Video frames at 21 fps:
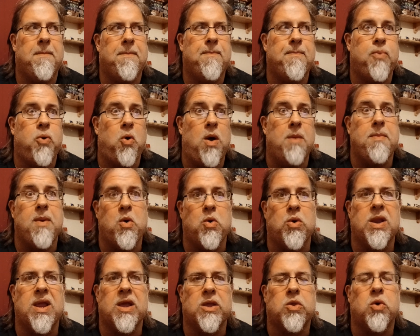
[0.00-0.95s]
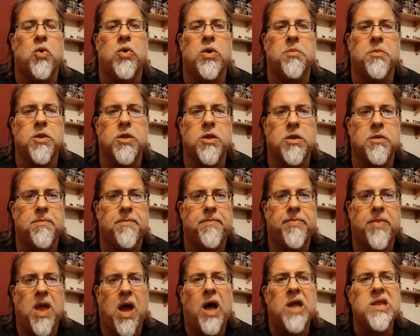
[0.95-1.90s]
primarily at tournaments,
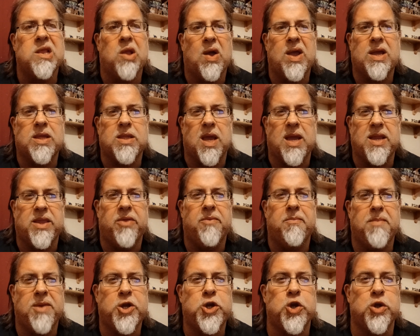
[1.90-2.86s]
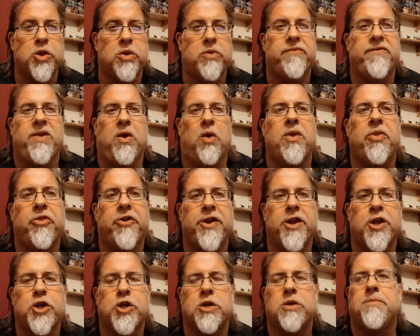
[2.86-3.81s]
unlike, say, the missions of 9th
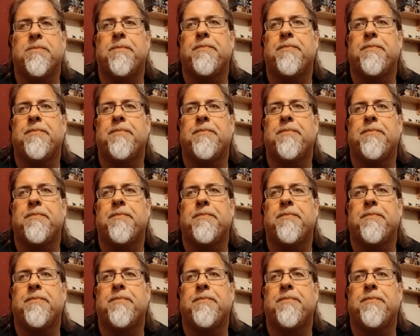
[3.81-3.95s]
edition.